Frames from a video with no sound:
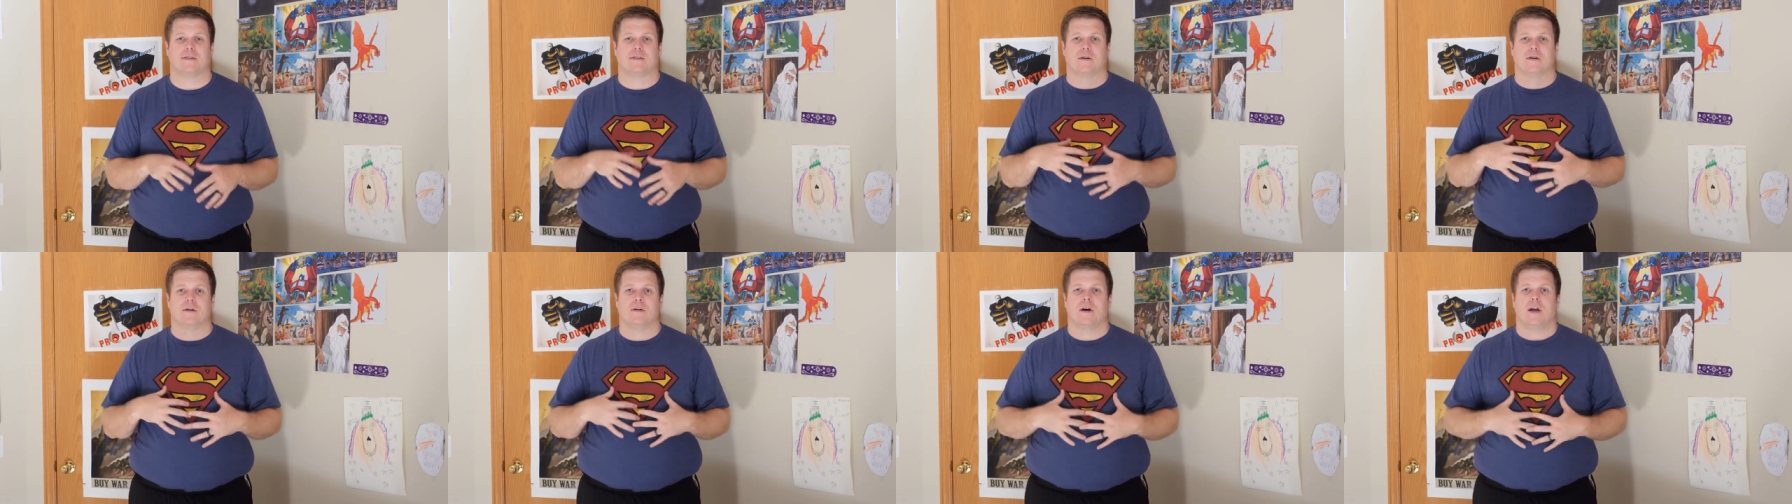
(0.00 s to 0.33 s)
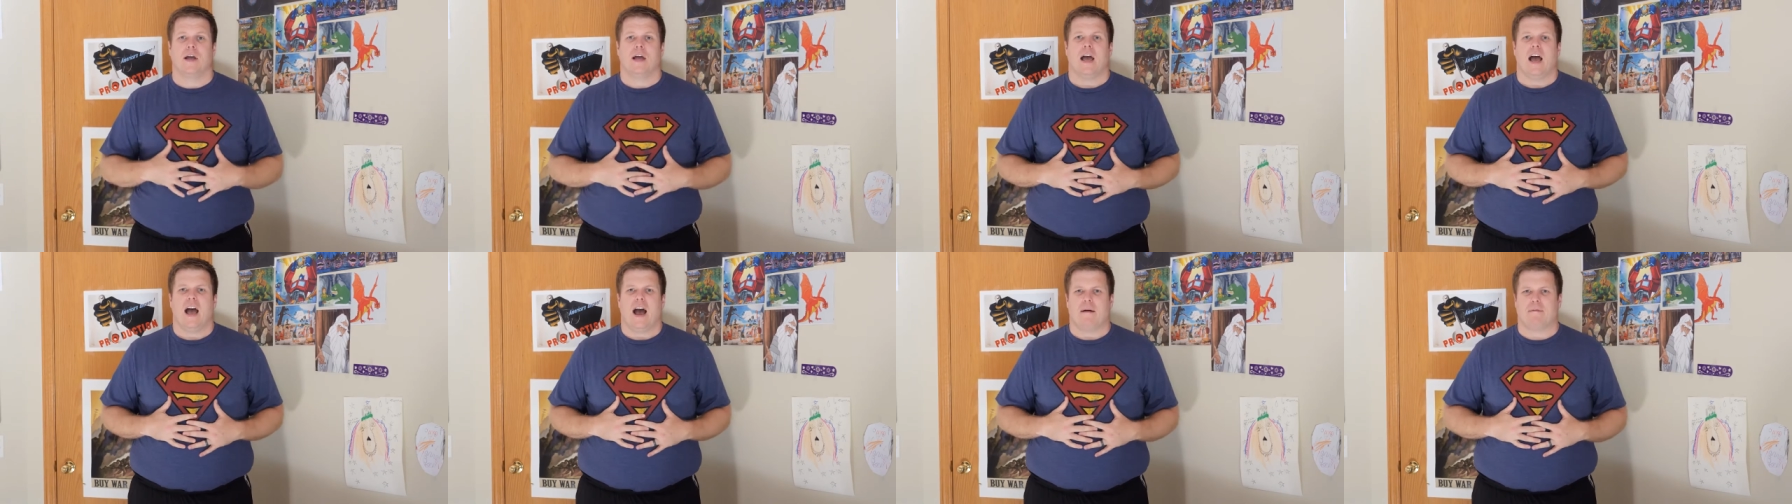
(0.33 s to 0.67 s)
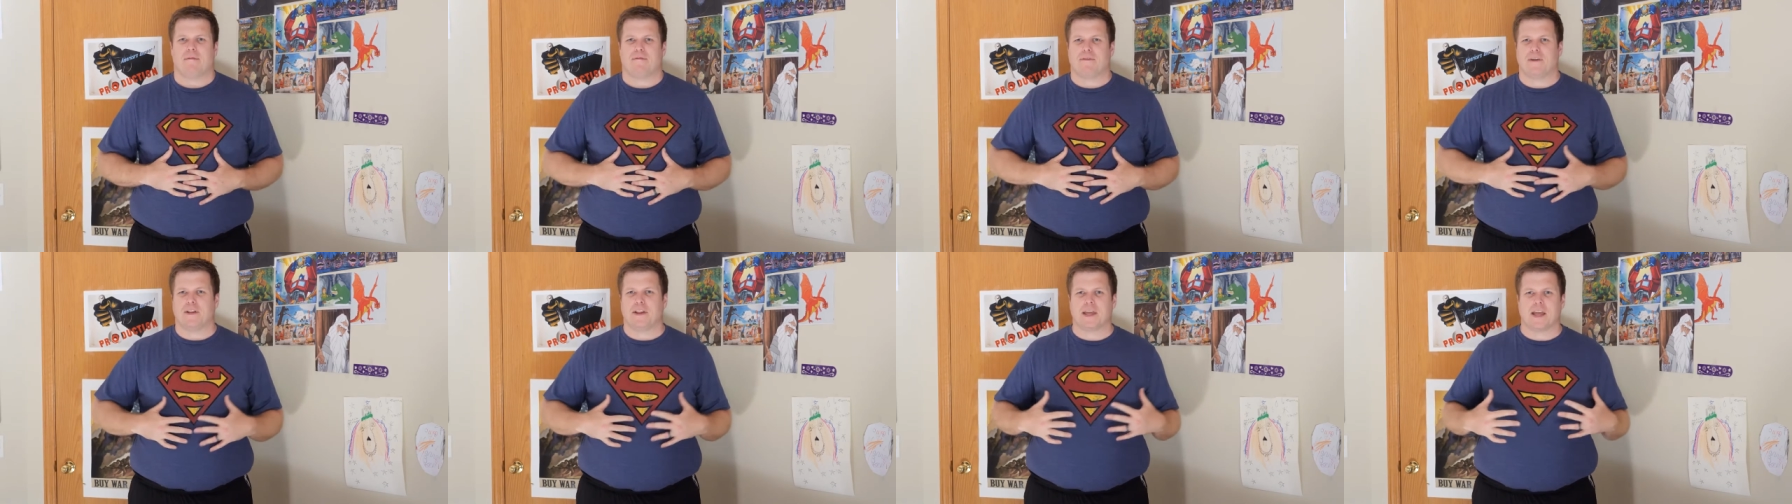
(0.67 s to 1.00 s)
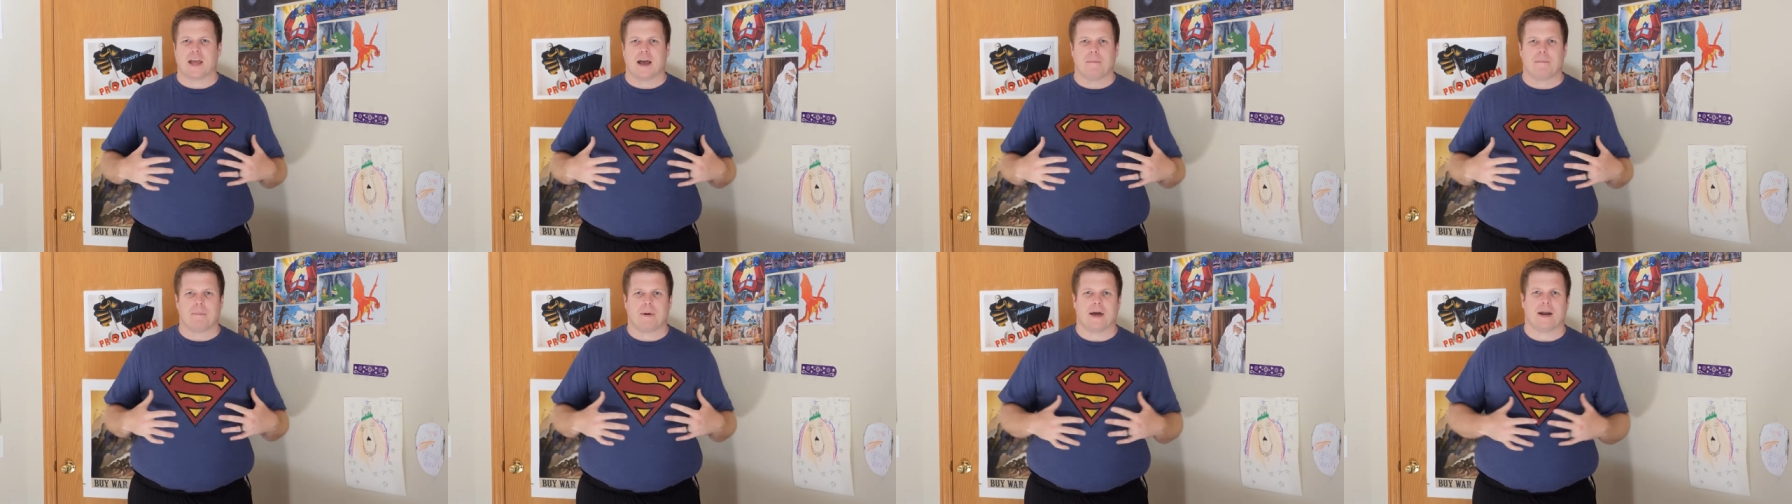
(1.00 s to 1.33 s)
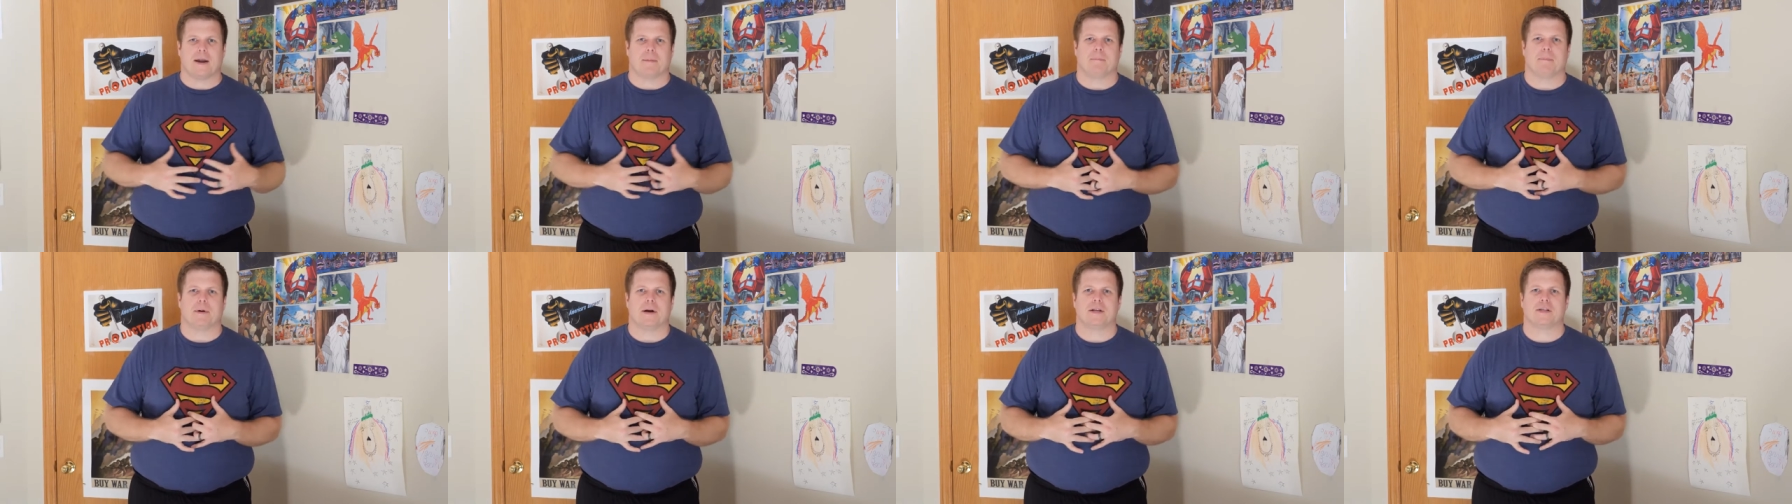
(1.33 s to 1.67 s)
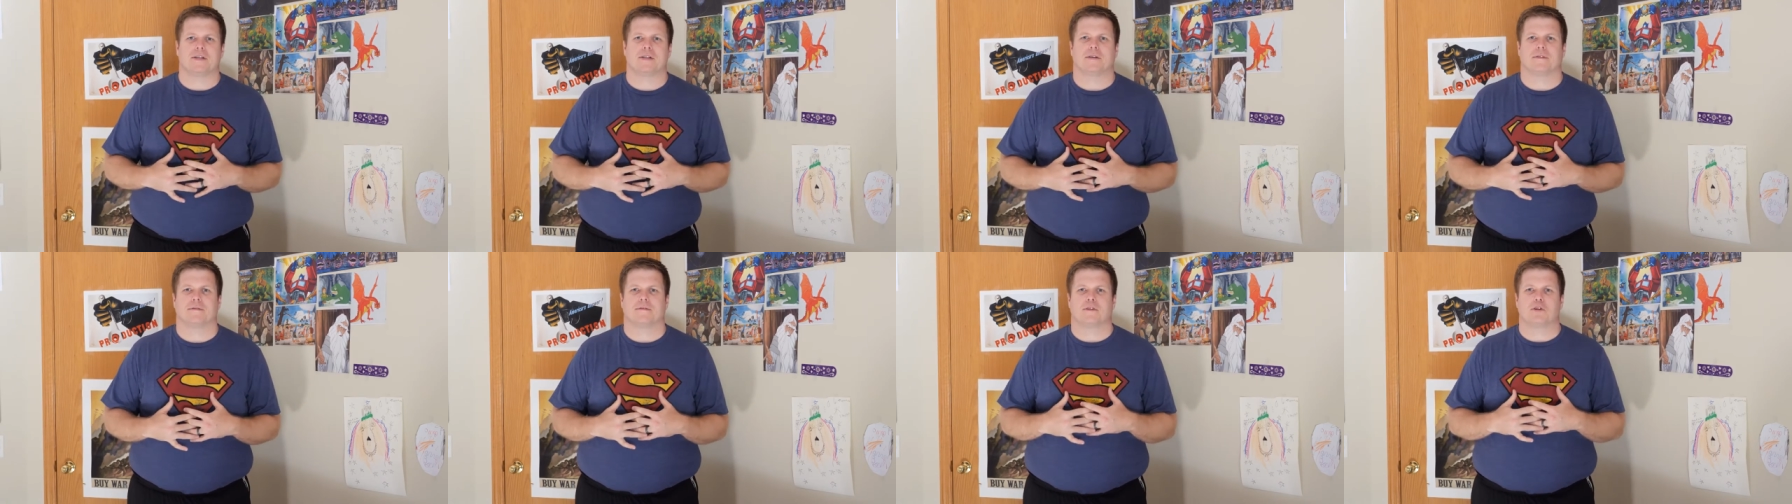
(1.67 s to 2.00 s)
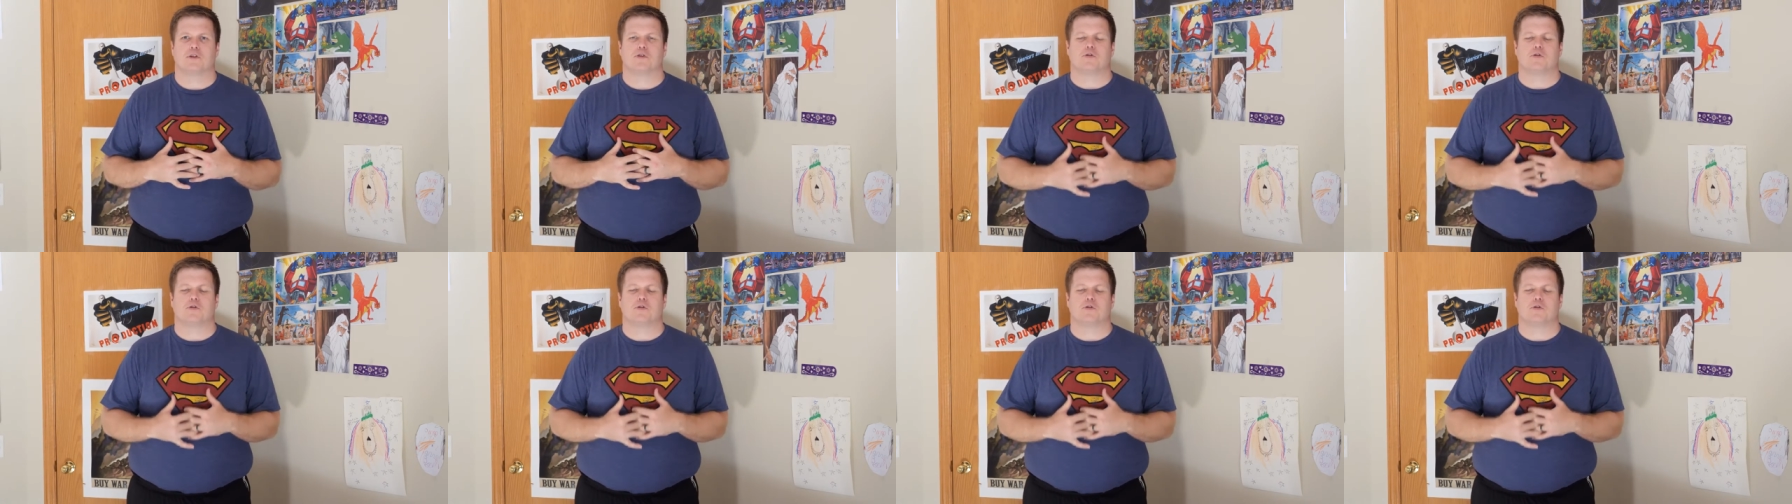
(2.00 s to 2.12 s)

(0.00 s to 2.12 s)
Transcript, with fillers: So I'm filling up on a bunch of